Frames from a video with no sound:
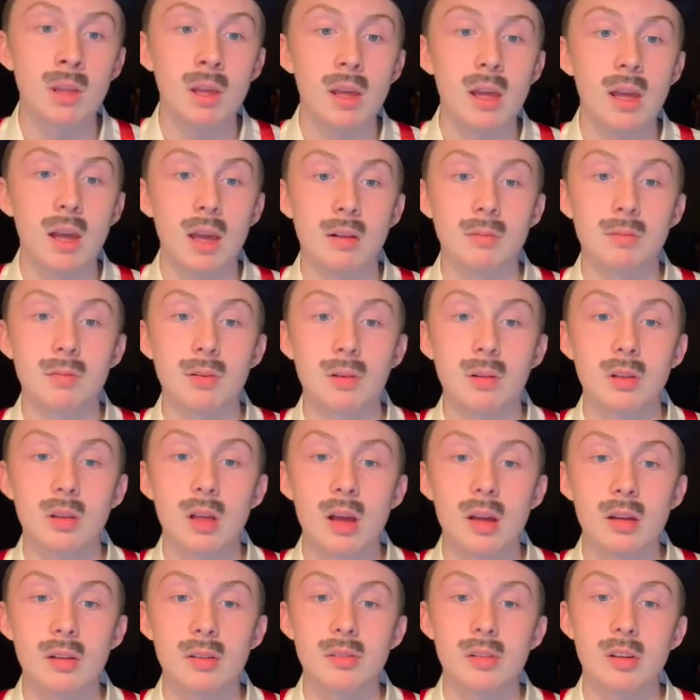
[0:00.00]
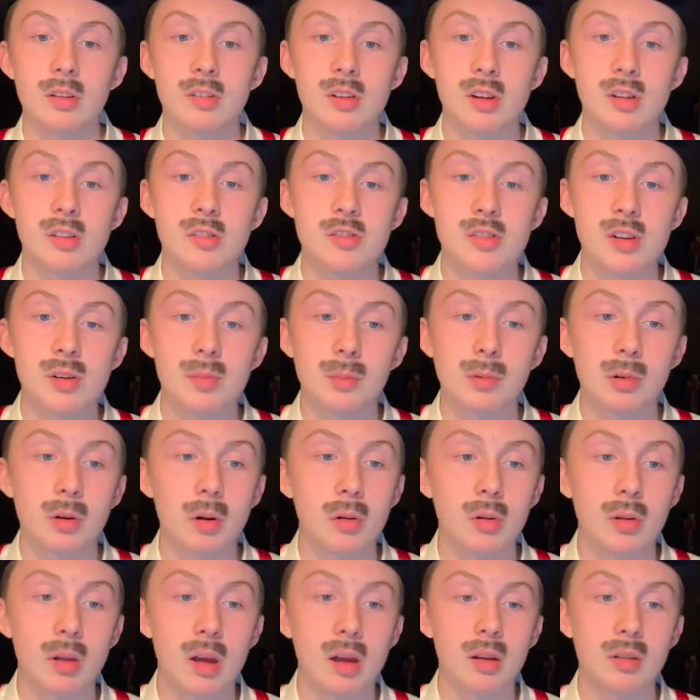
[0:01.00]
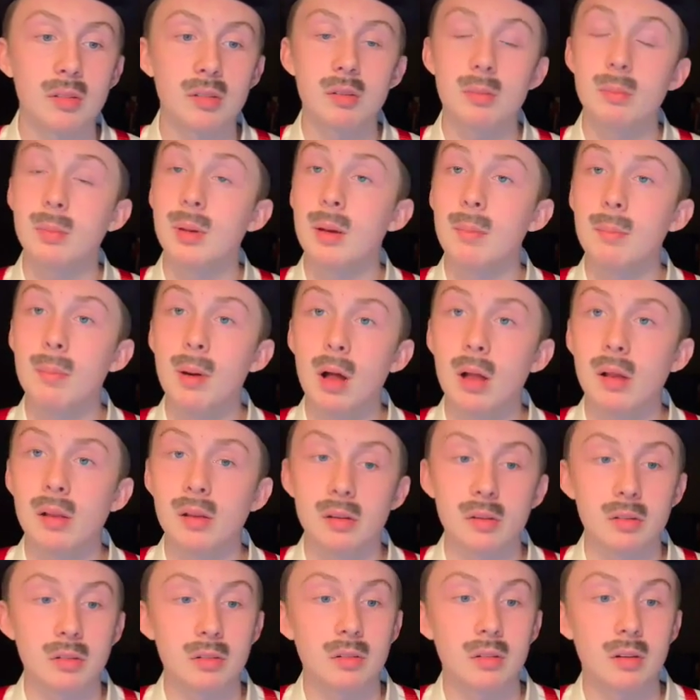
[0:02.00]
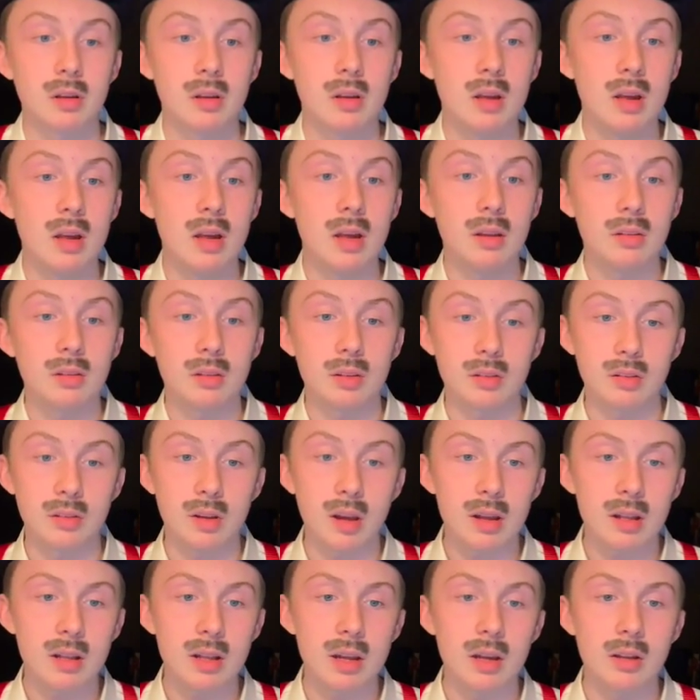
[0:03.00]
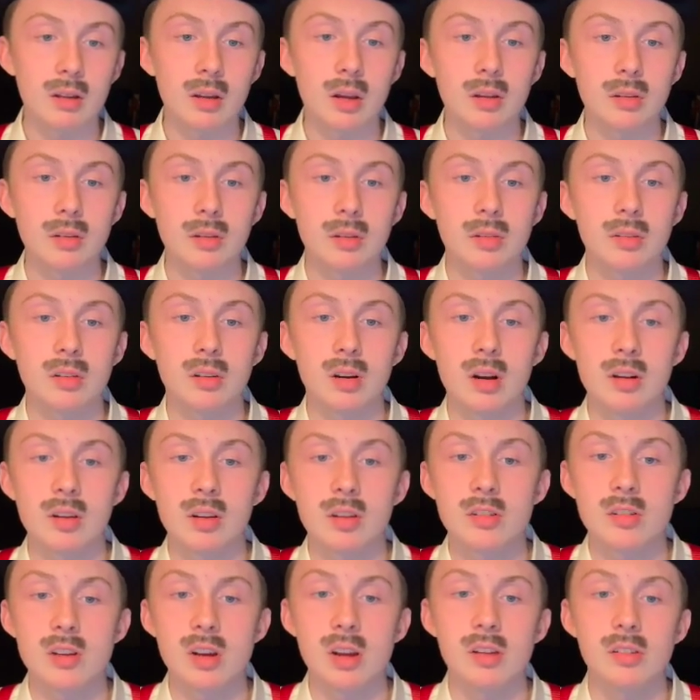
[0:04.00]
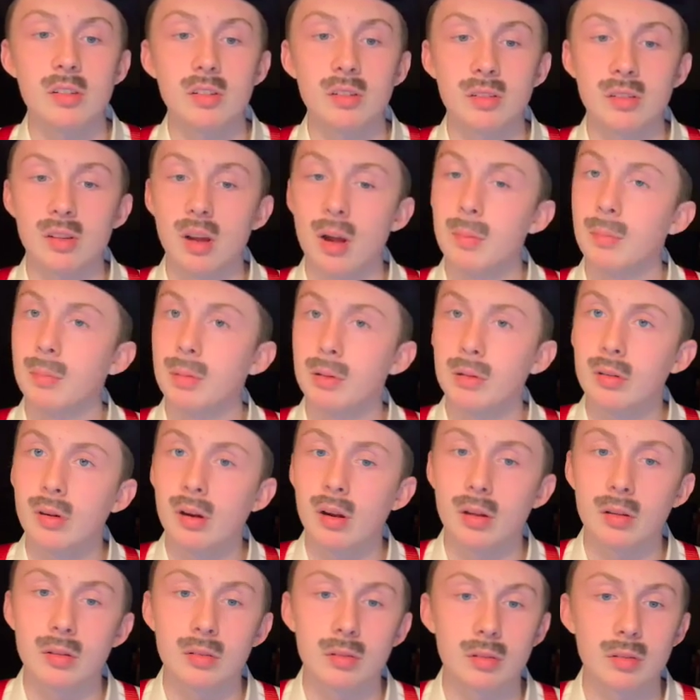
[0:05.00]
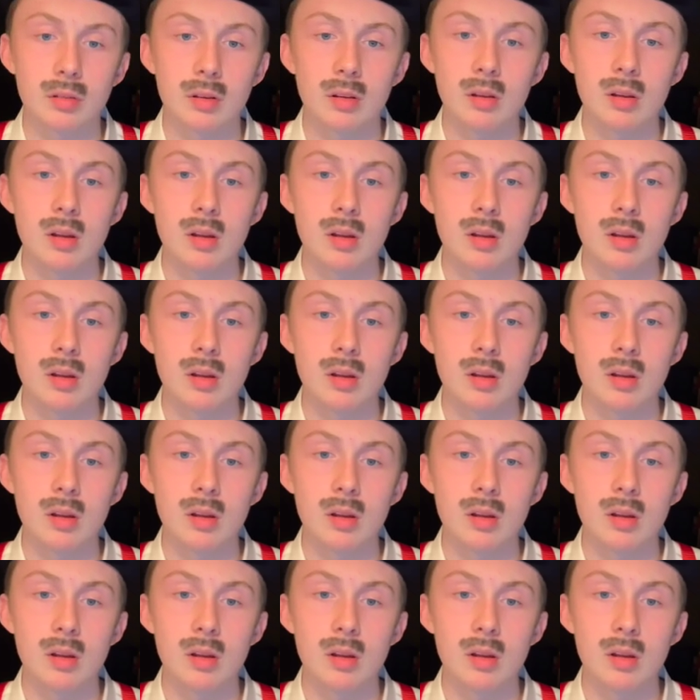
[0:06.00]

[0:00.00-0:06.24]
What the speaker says: and for laws such as Jim Crow laws to be abolished. Society had also started to change as time progressed.